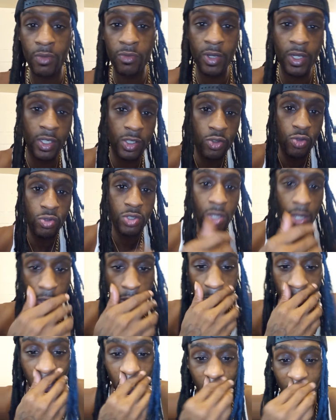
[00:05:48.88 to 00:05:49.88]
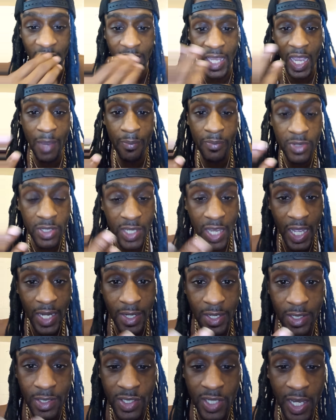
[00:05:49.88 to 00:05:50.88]
Fuck is you talking about? Like, y'all y'all
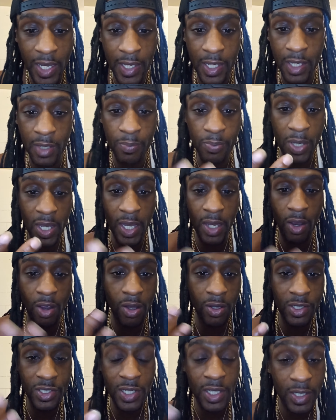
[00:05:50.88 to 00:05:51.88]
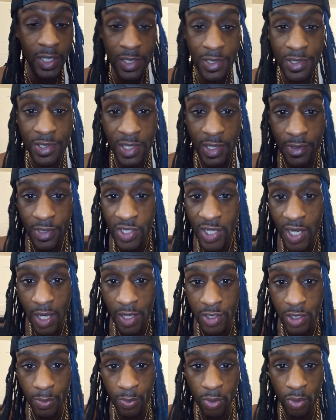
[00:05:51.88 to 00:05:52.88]
niggas out here paying all this unnecessary
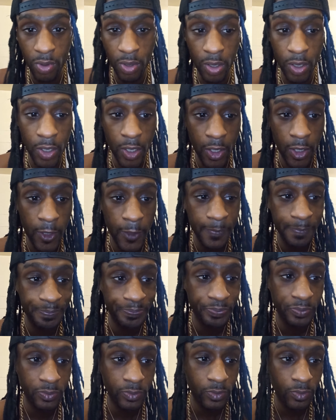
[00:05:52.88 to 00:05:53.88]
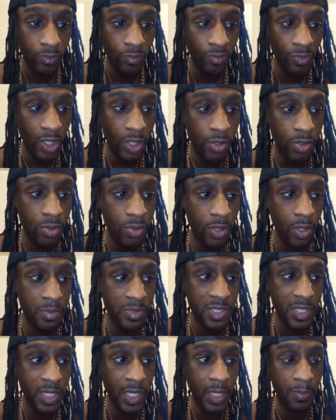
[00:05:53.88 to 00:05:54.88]
child support. You know what
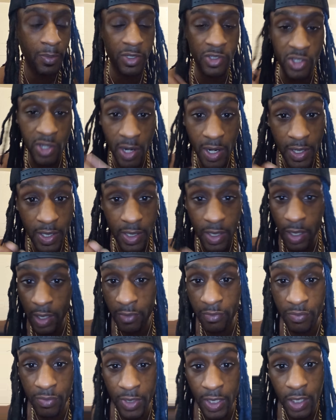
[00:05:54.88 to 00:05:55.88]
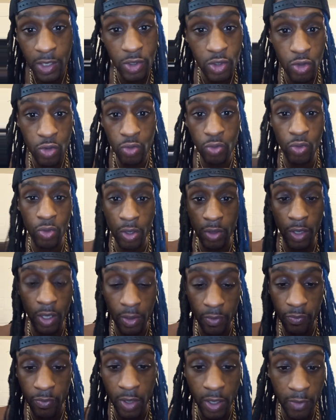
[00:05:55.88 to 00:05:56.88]
I'm saying? Majority of niggas who,
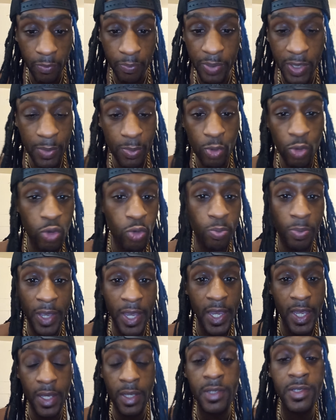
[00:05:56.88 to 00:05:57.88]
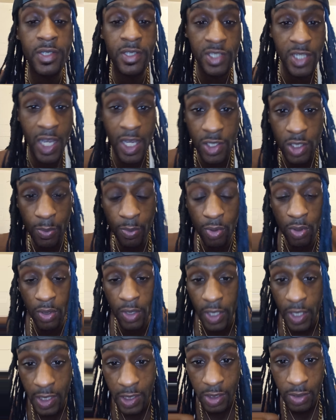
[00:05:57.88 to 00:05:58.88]
of, of people who paying into child
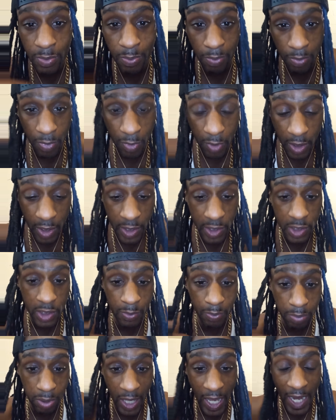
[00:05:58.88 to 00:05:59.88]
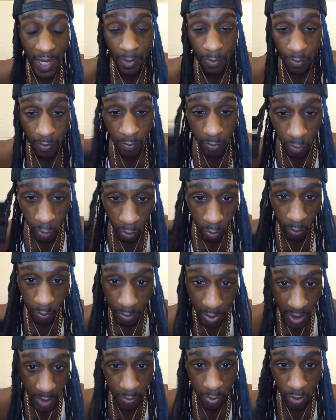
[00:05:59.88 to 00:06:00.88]
support is, is black
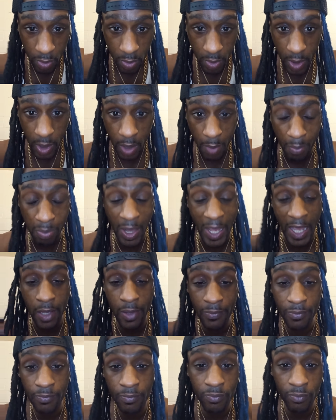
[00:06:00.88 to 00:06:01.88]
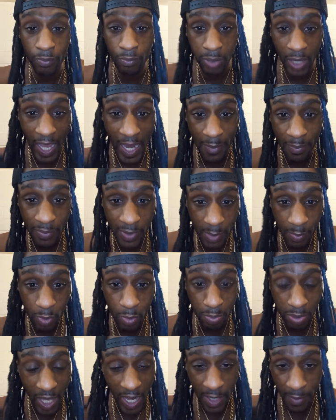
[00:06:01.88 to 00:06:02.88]
people, black, black
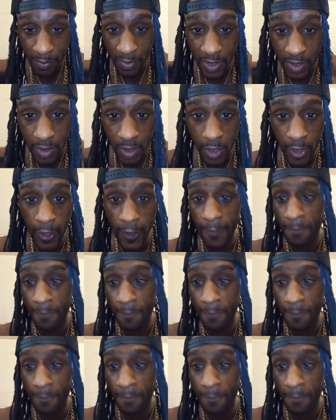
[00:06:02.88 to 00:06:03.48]
people, black men.